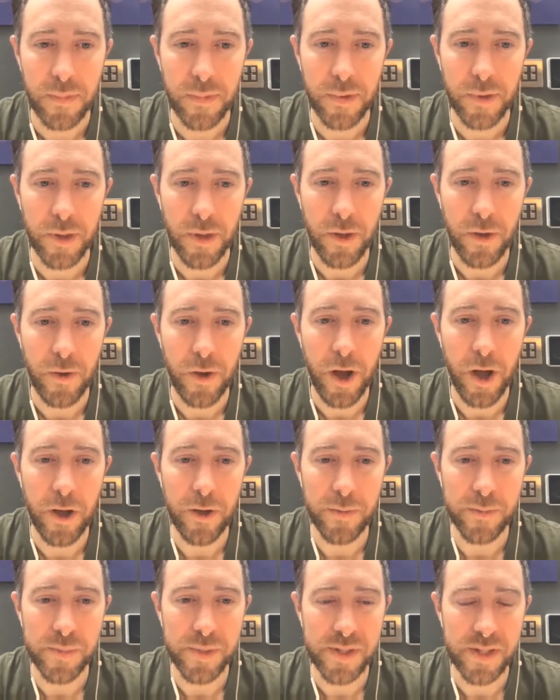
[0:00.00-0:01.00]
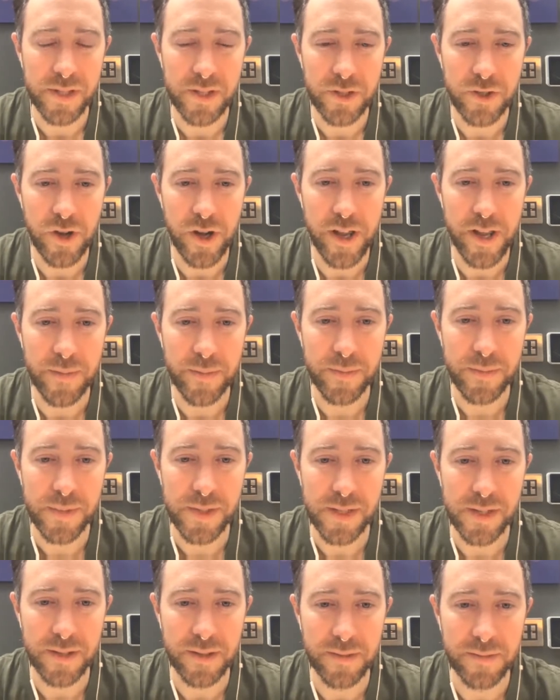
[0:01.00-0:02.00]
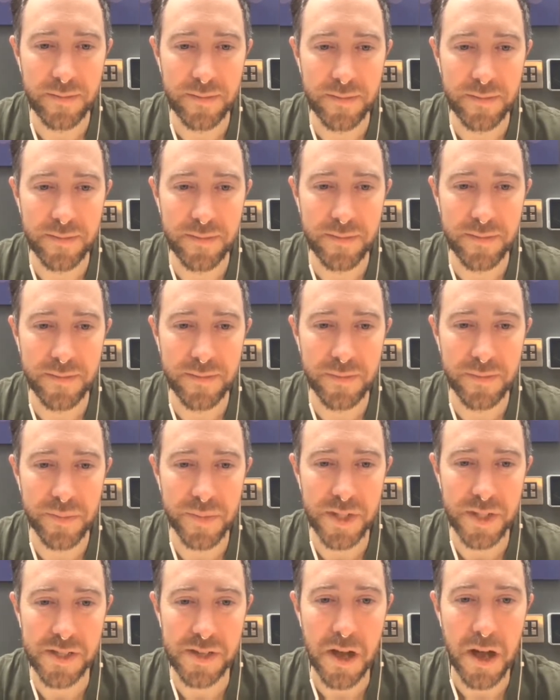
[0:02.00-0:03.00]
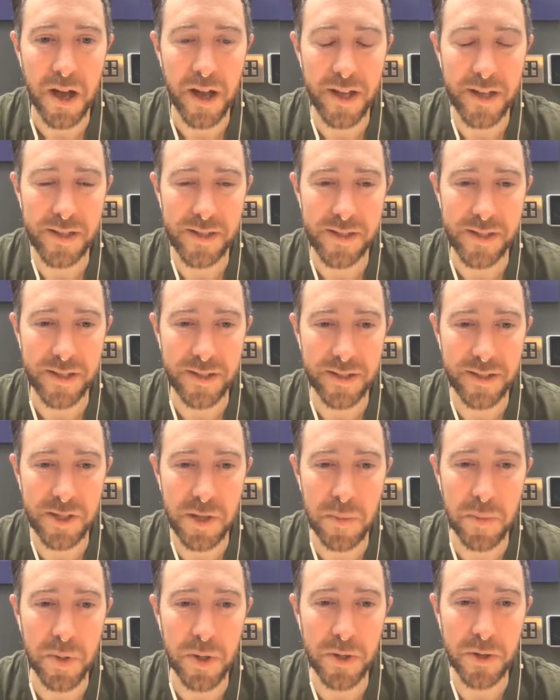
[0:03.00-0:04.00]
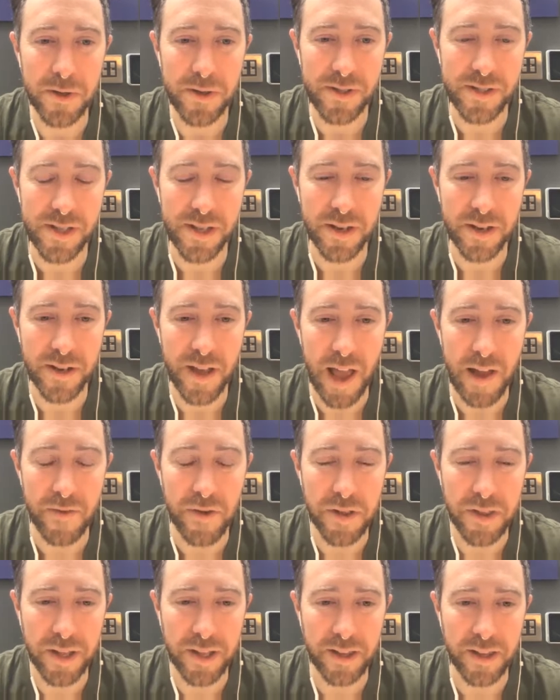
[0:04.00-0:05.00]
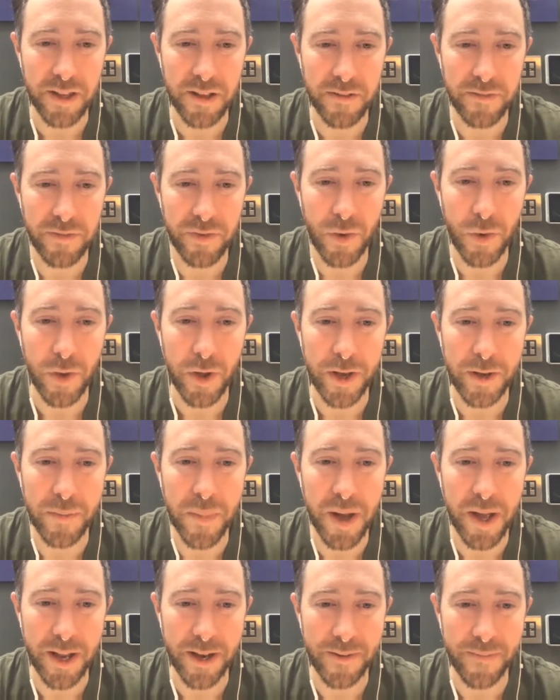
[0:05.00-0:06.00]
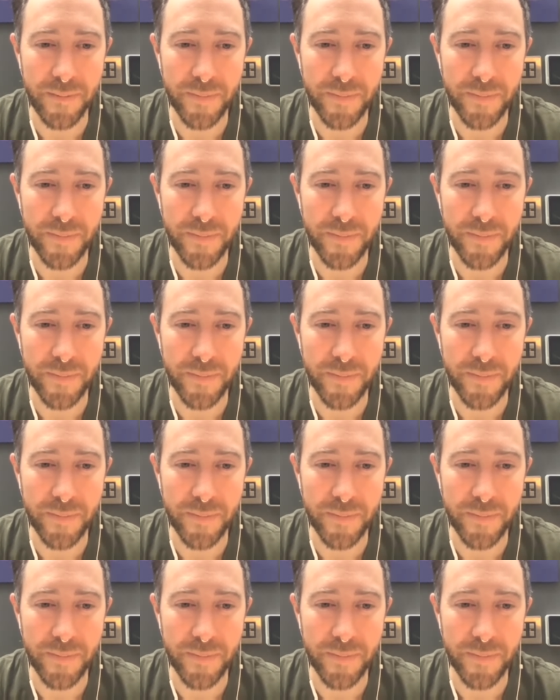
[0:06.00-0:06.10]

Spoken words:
Your hopes and dreams and desires and taboos and everything that Freud might